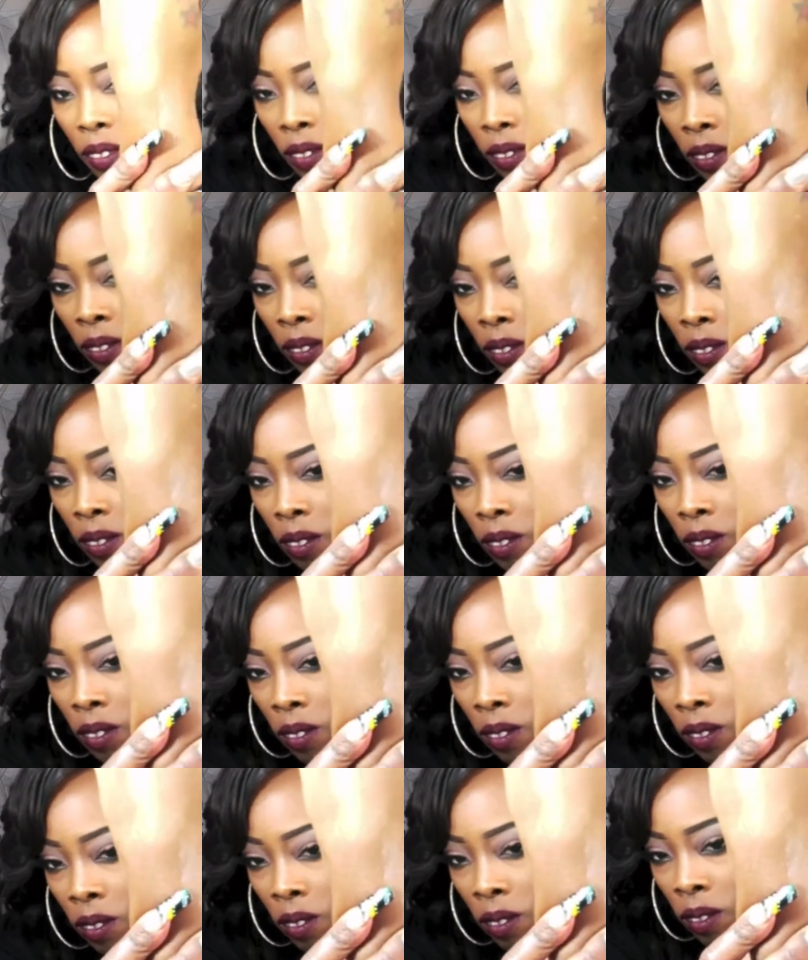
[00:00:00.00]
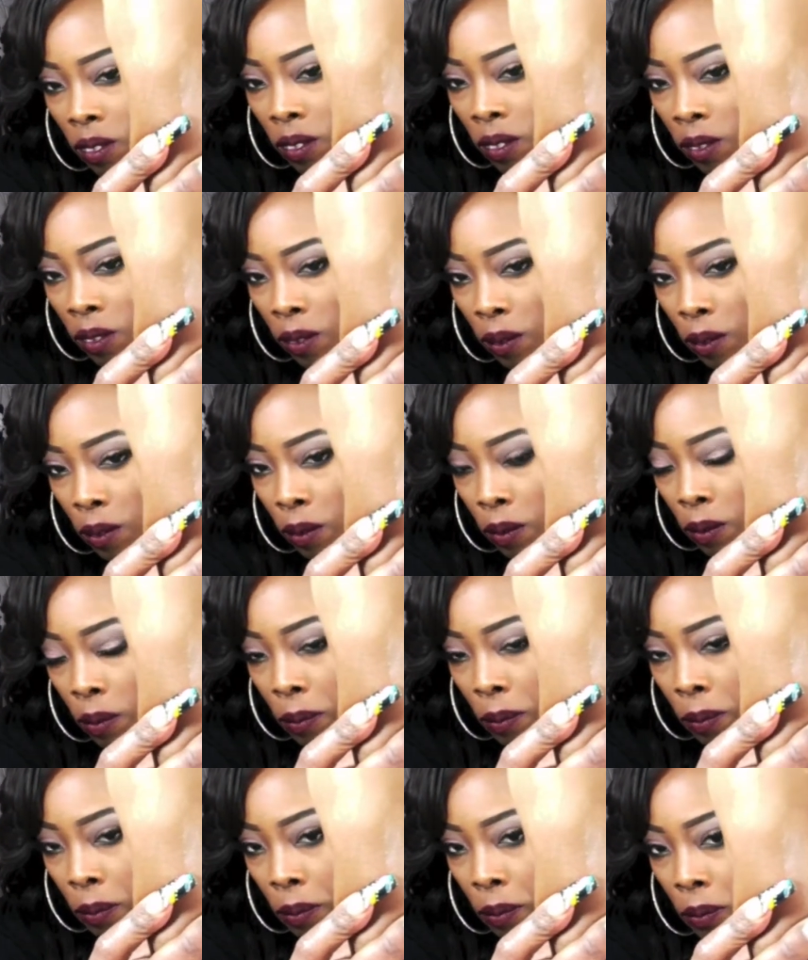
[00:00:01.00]

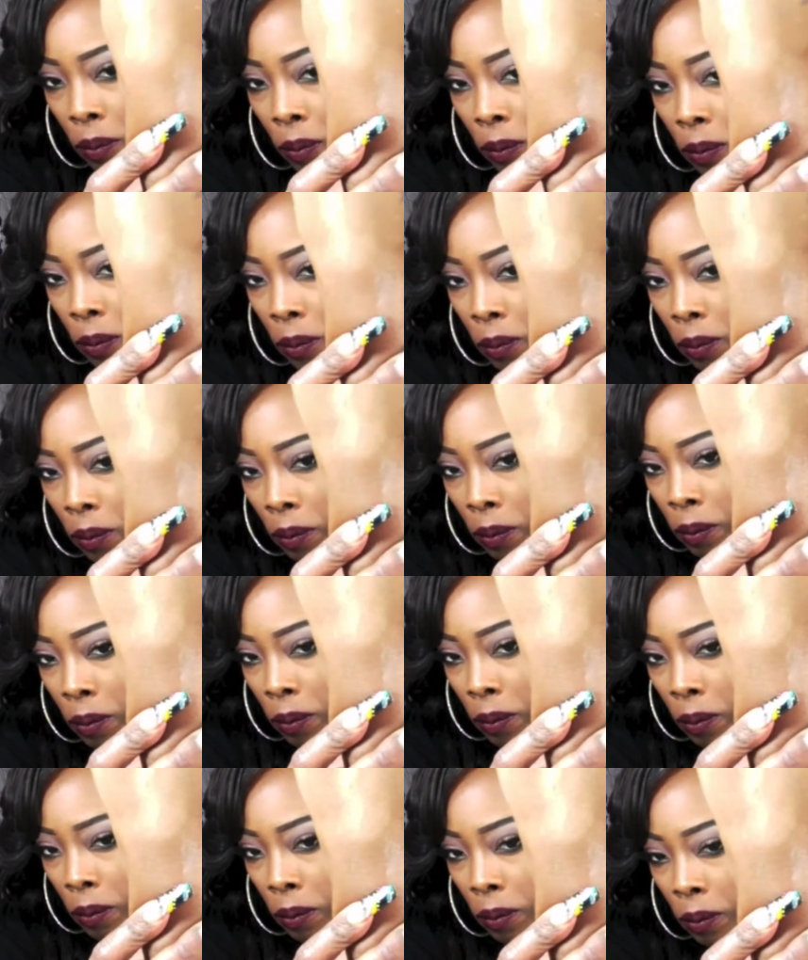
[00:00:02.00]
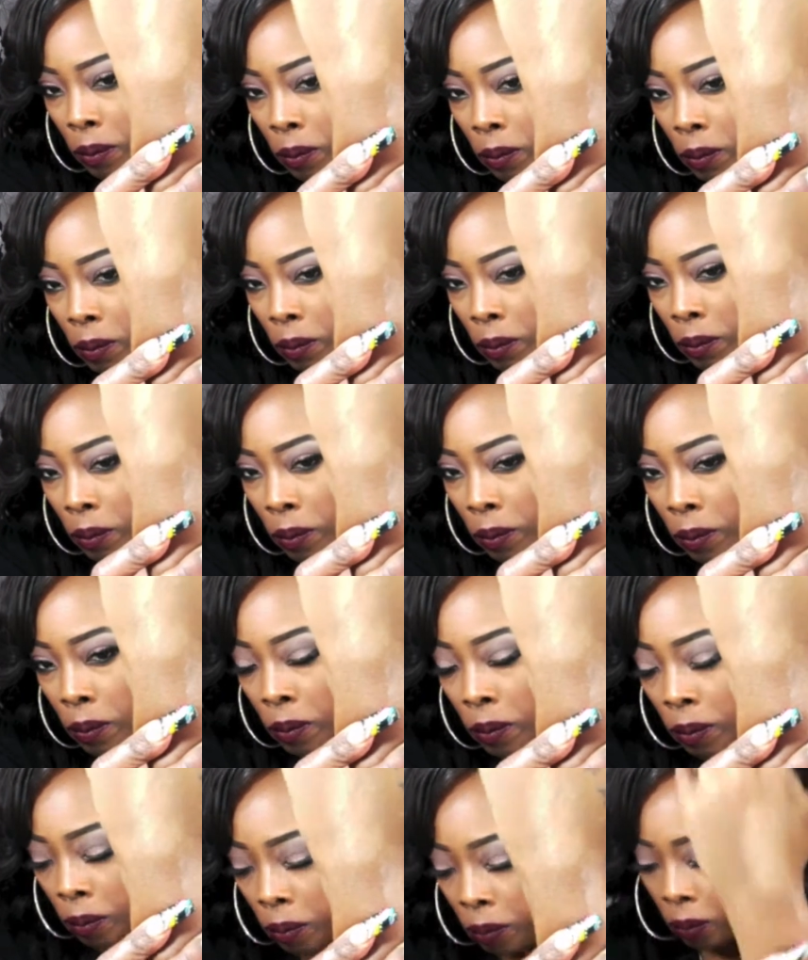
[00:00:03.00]

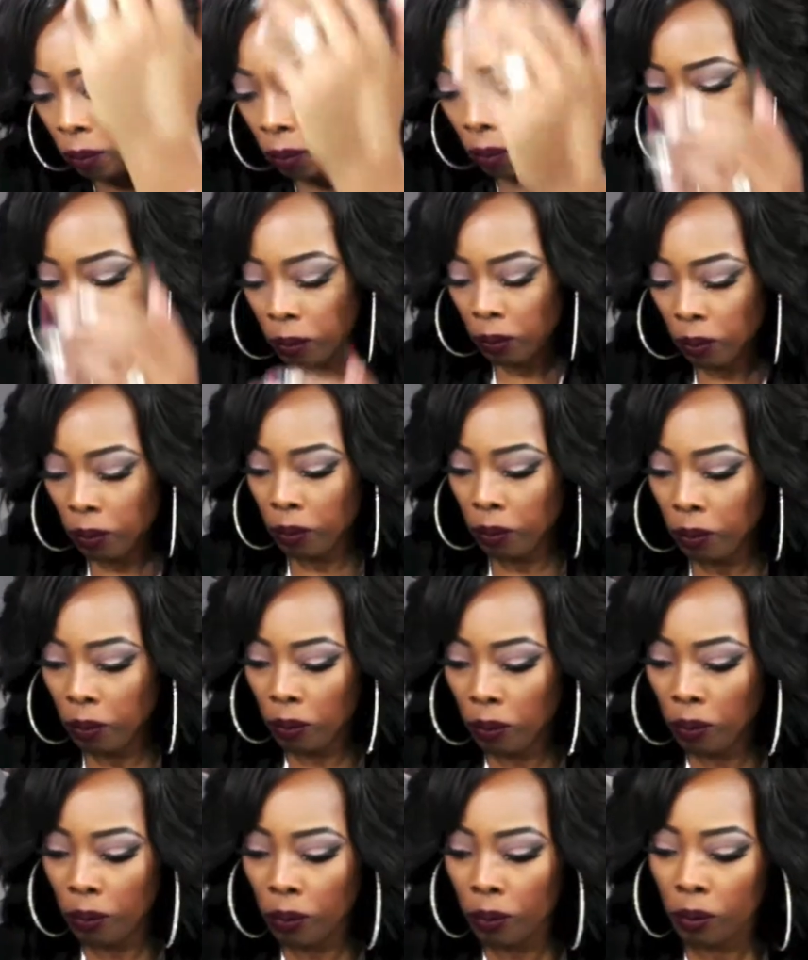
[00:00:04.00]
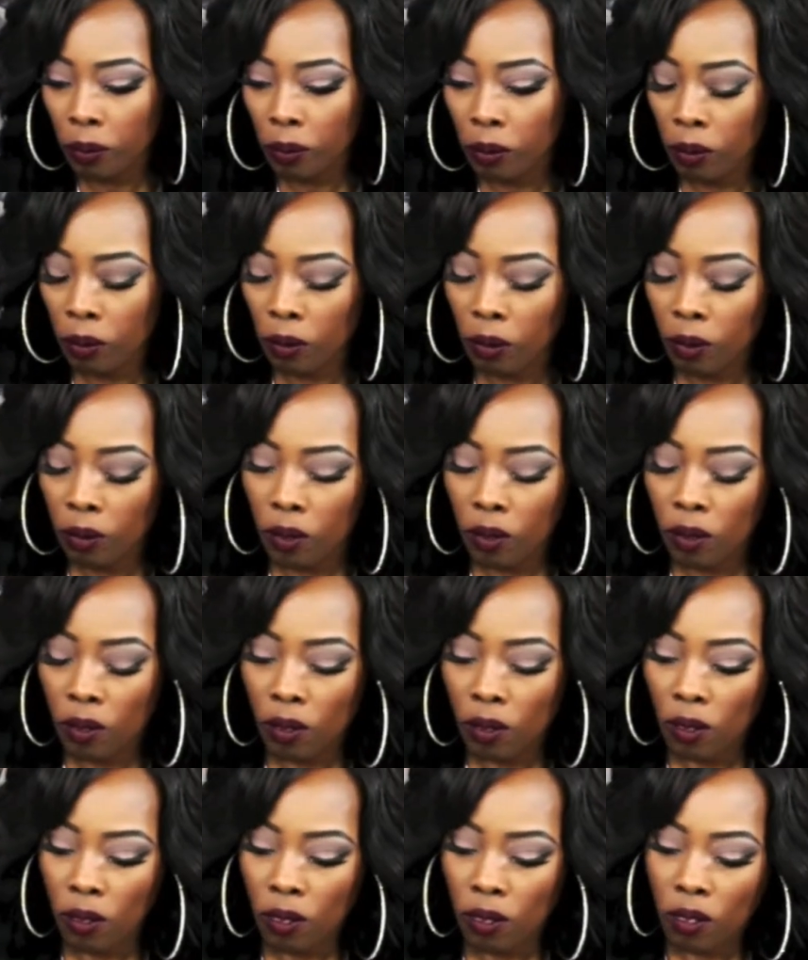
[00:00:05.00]

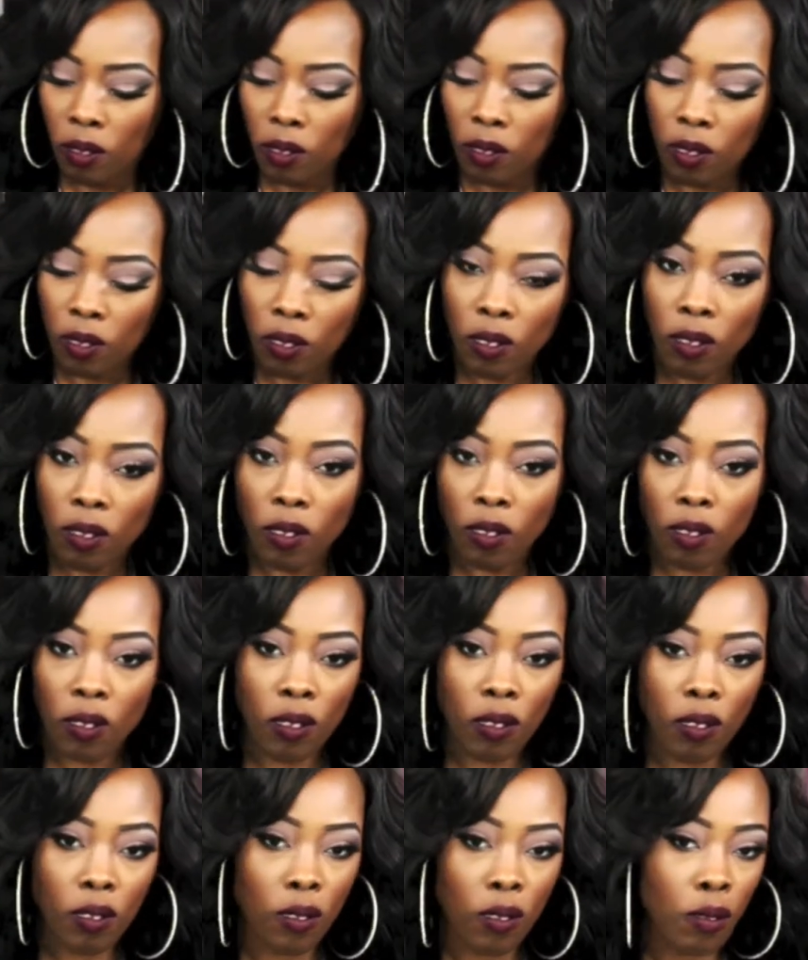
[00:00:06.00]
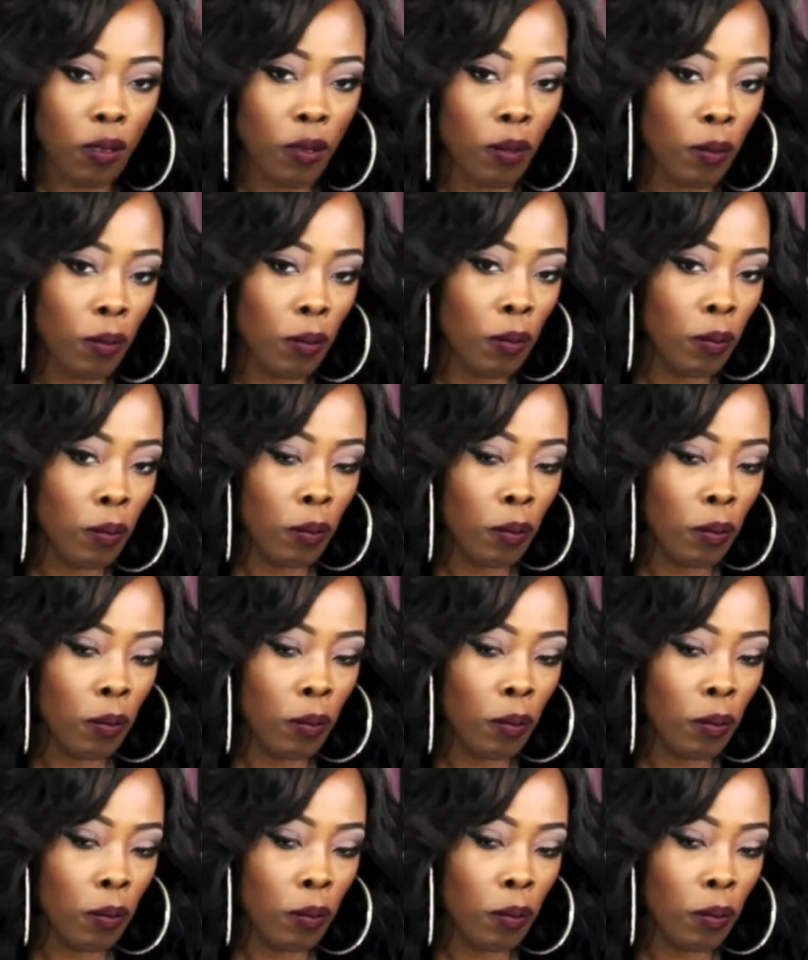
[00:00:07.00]
Nobody speaks.